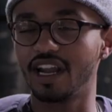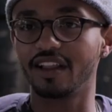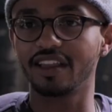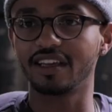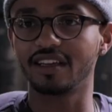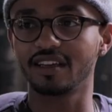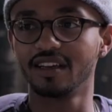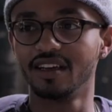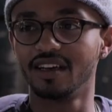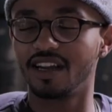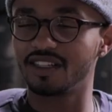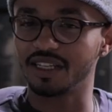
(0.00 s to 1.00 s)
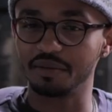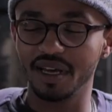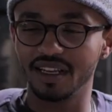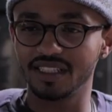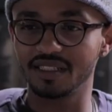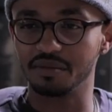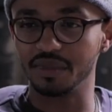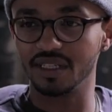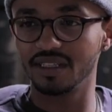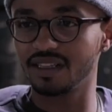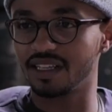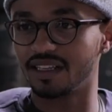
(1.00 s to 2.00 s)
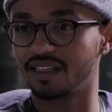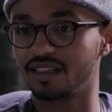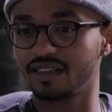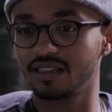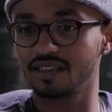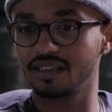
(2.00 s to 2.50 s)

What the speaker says: And I was like, man, is it me? Like,